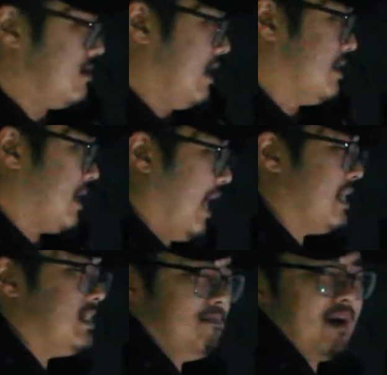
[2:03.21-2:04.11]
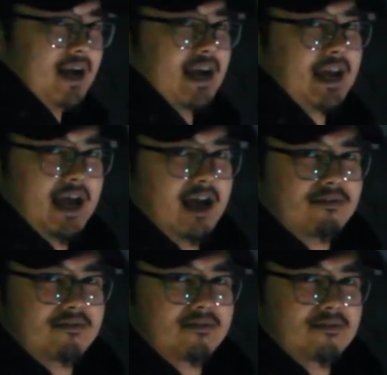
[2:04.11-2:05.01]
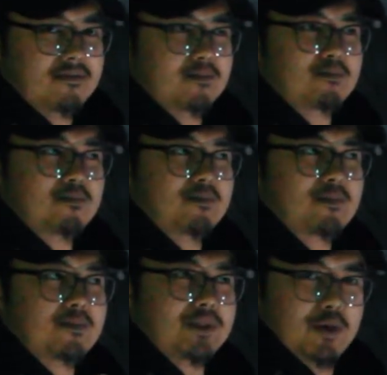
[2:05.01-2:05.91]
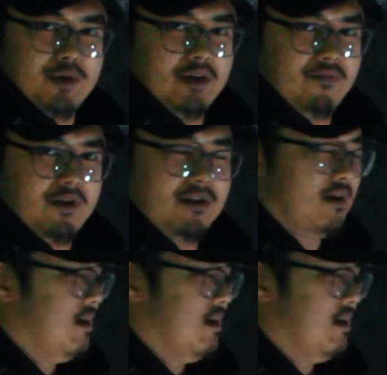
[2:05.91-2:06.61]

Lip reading: and the 18 by 9.5, they're different.